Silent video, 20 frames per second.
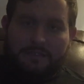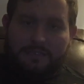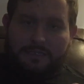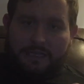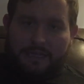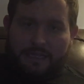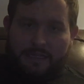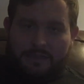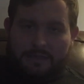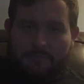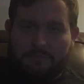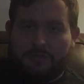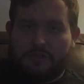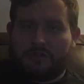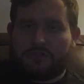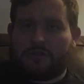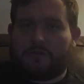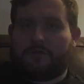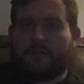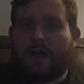to get them to
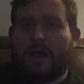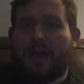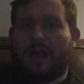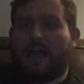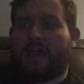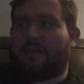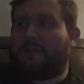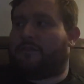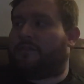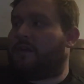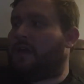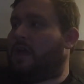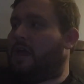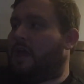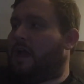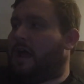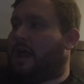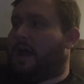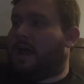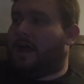survive
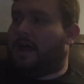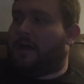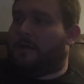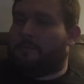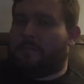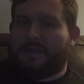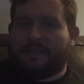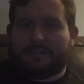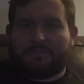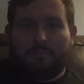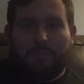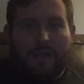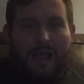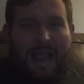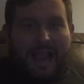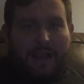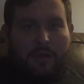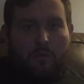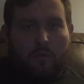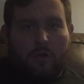is
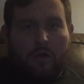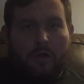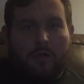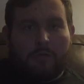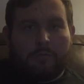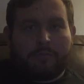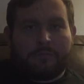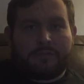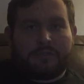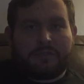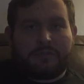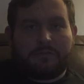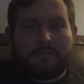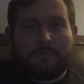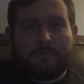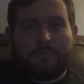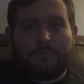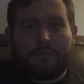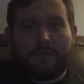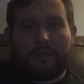black worms.
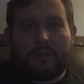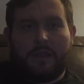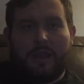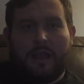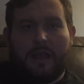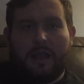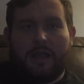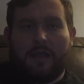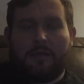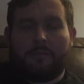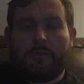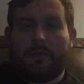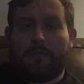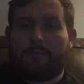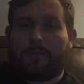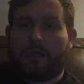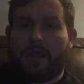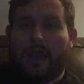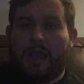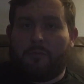
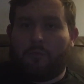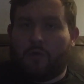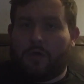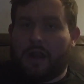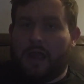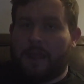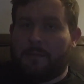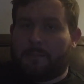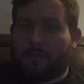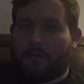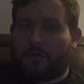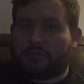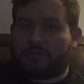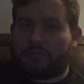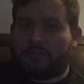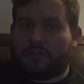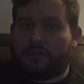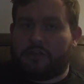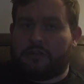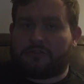But what I
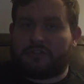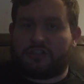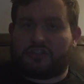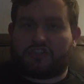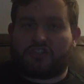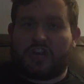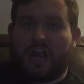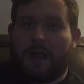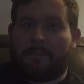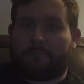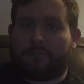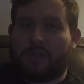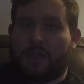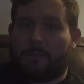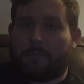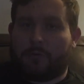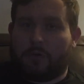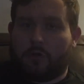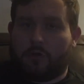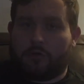personally use is chopped
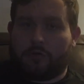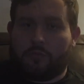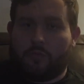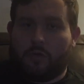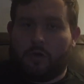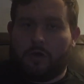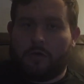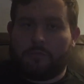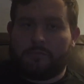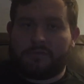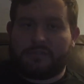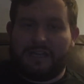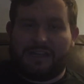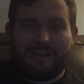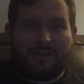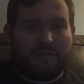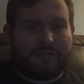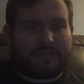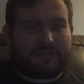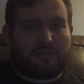up earthworms. I
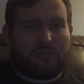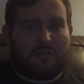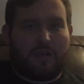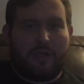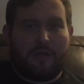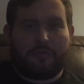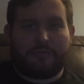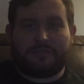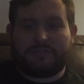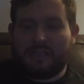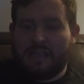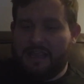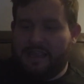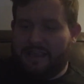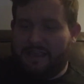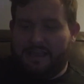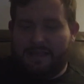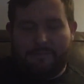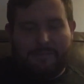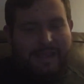know it's gross,
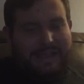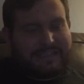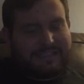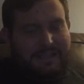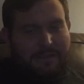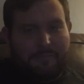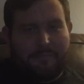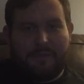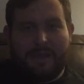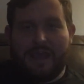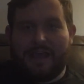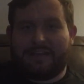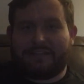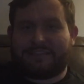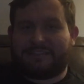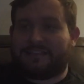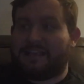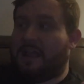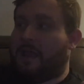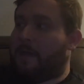it makes a
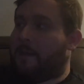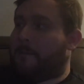mess,